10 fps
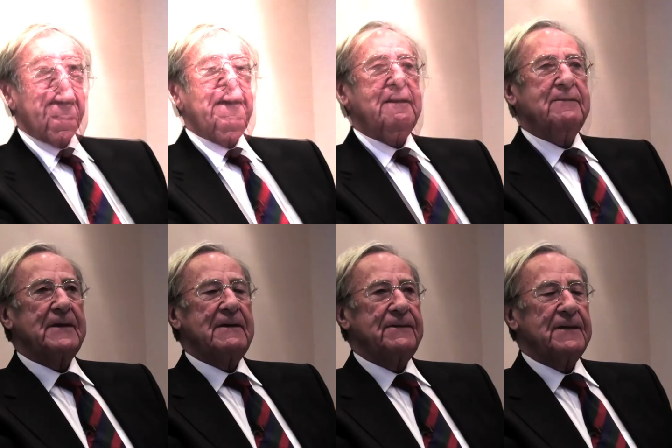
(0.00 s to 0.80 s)
I think the
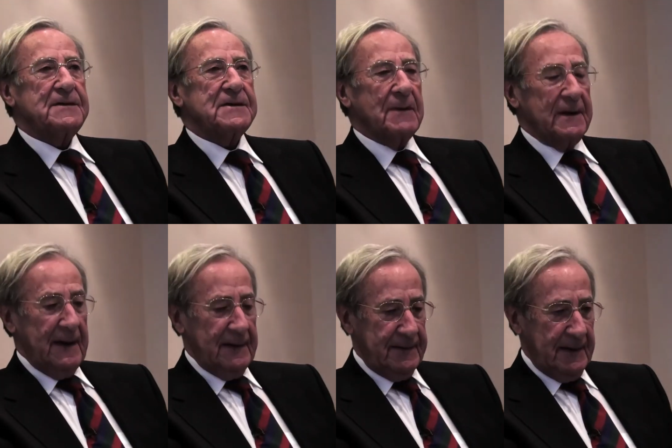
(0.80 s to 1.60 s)
very first one
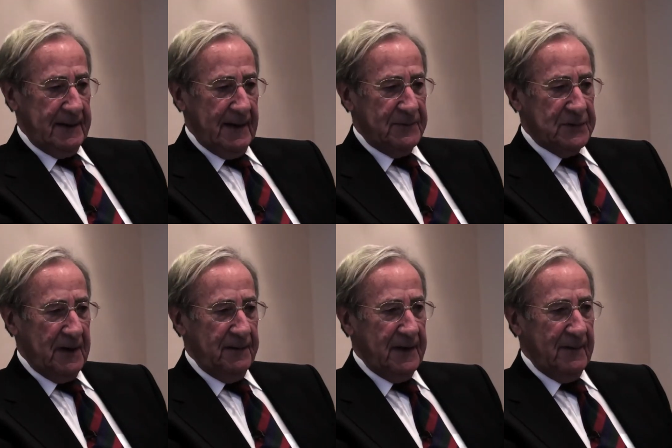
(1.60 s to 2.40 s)
I did, I'm
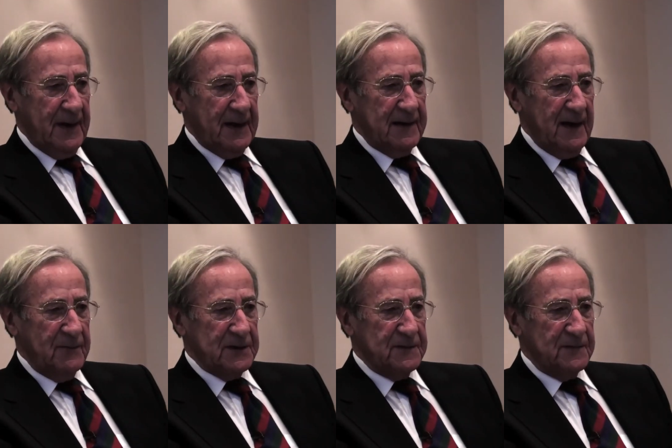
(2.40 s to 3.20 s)
trying to think back now,
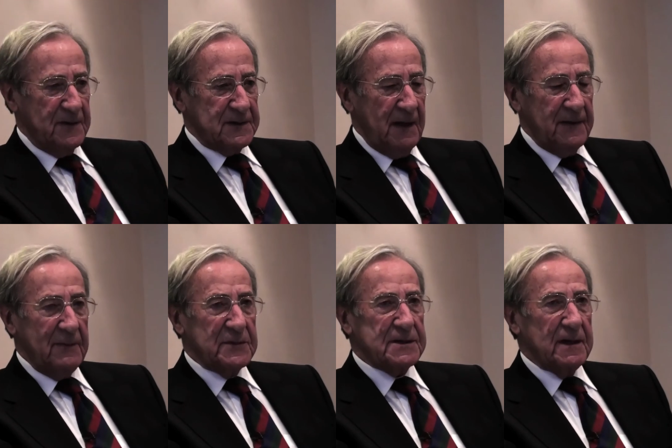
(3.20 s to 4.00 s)
which is the first, I think
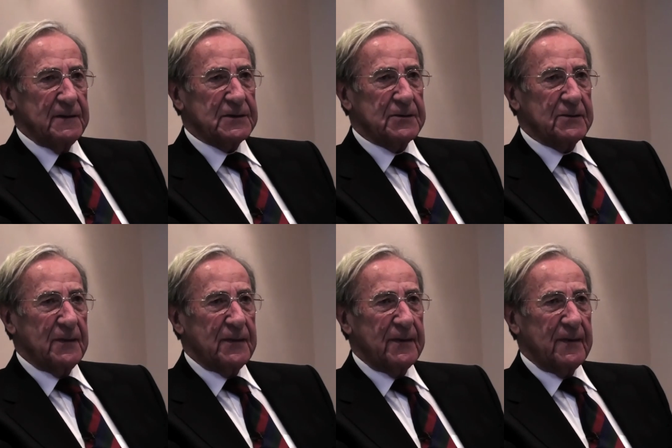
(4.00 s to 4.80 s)
it was Tell the
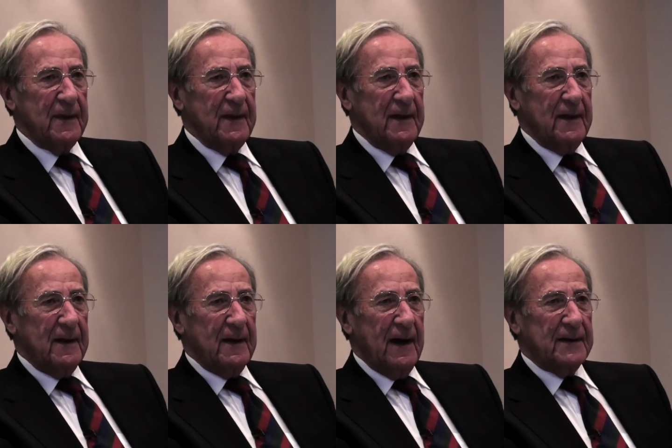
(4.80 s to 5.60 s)
Truth.
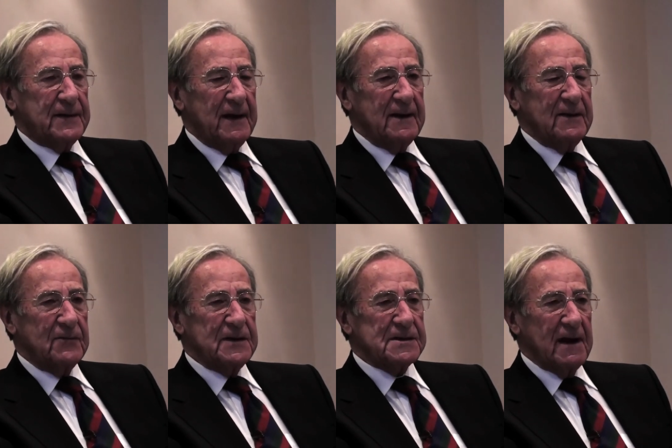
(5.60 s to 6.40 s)
I tell you the
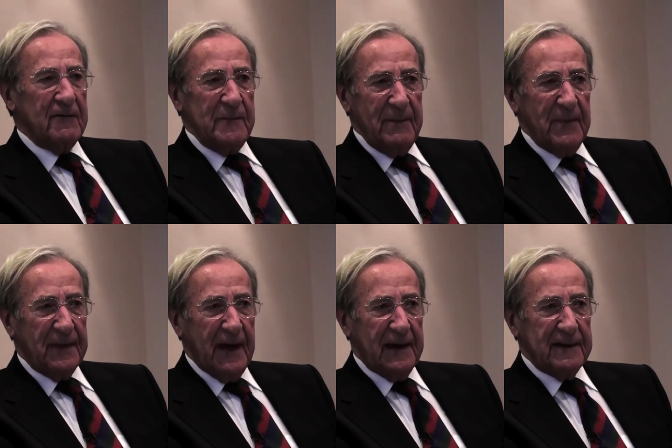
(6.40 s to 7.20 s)
reason I remember
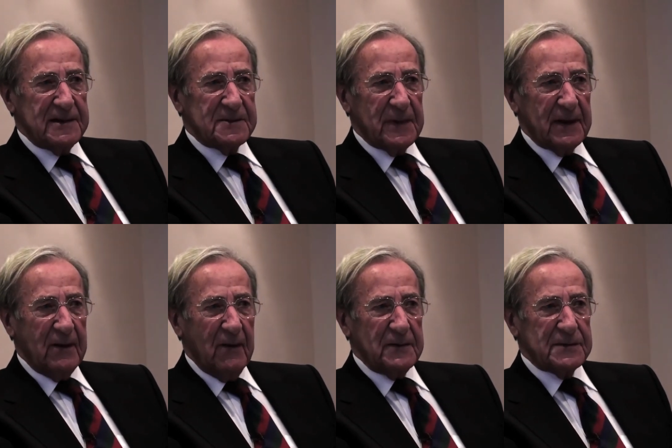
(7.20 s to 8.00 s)
that is
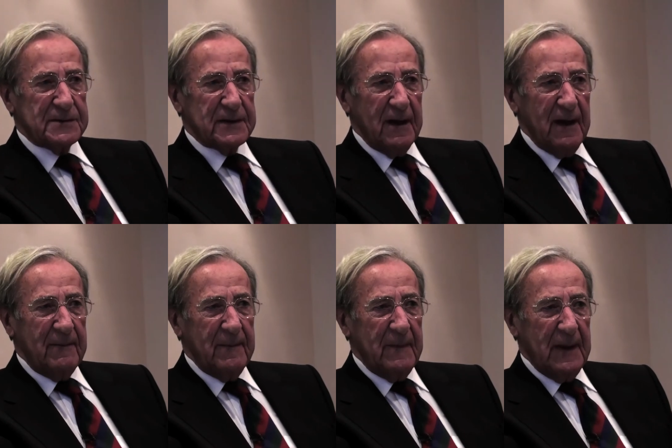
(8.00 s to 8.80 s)
because
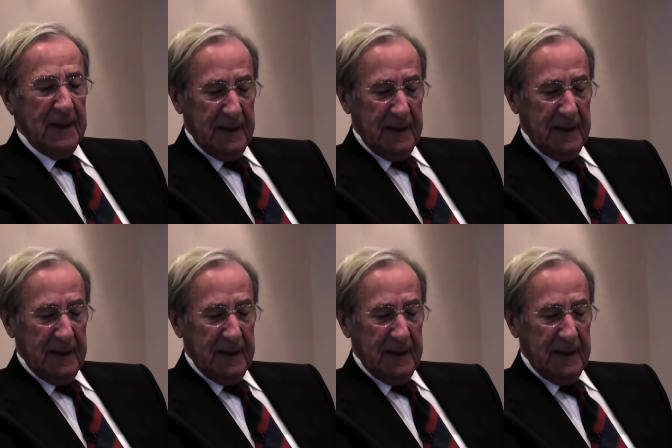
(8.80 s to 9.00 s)
um,